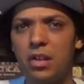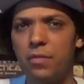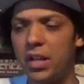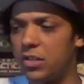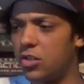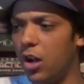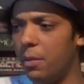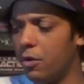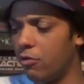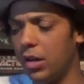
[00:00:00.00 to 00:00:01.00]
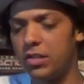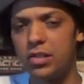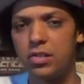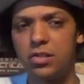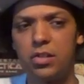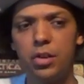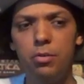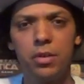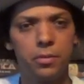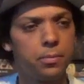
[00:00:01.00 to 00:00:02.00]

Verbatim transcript: I think it's Time Crisis Two.